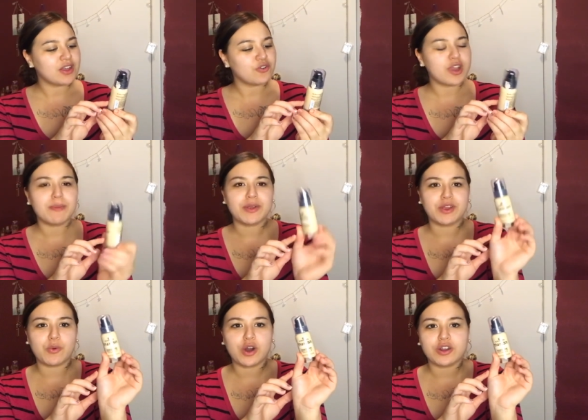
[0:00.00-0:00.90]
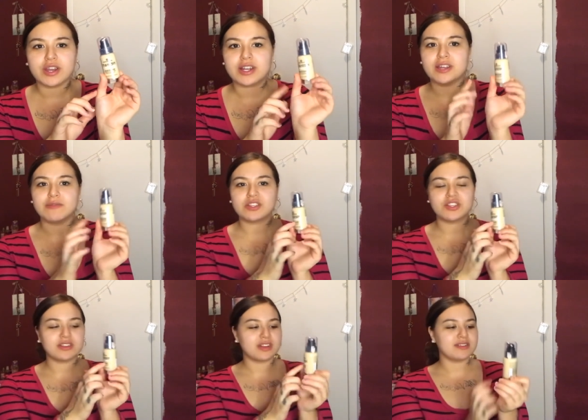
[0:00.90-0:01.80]
cranberry water in it, which
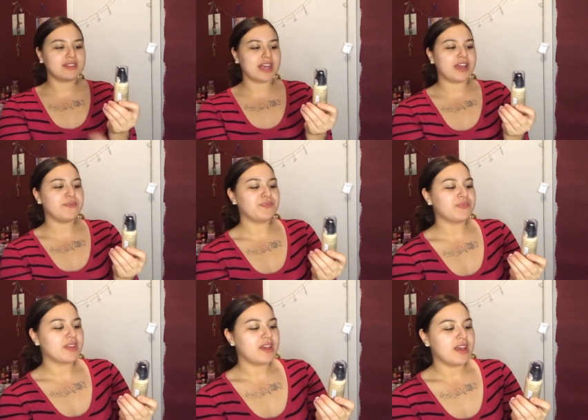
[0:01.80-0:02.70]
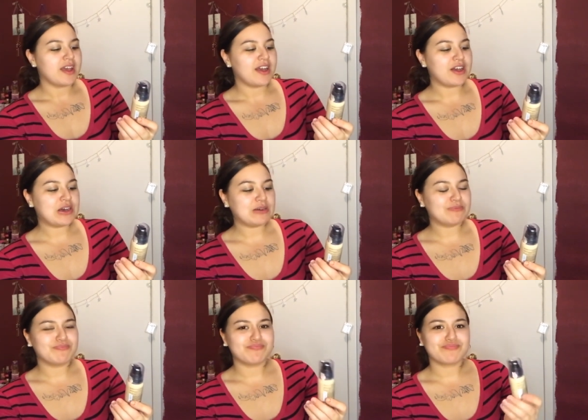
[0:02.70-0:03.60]
it does say.
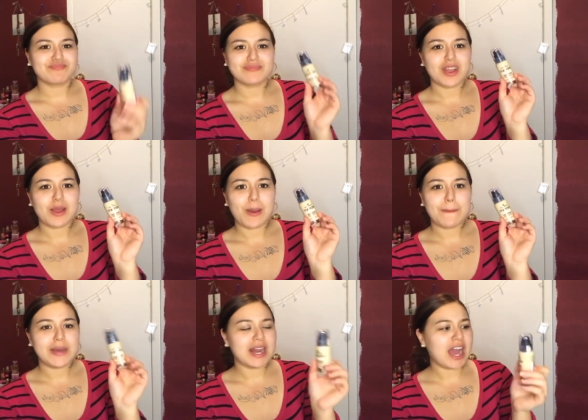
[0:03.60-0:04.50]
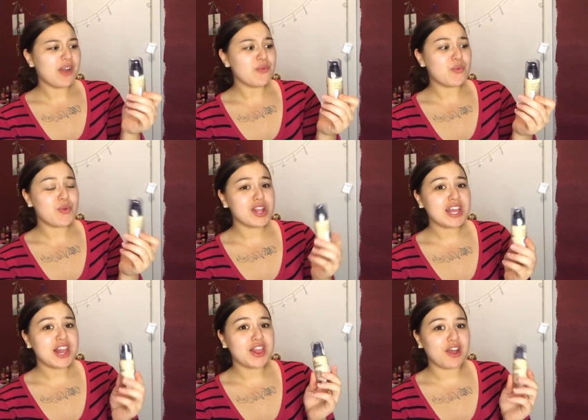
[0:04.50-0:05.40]
But I
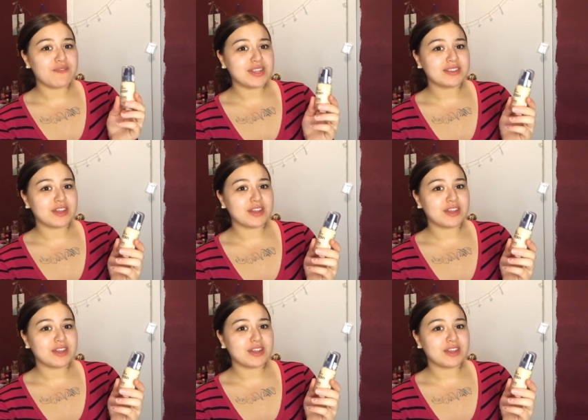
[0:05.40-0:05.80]
really love this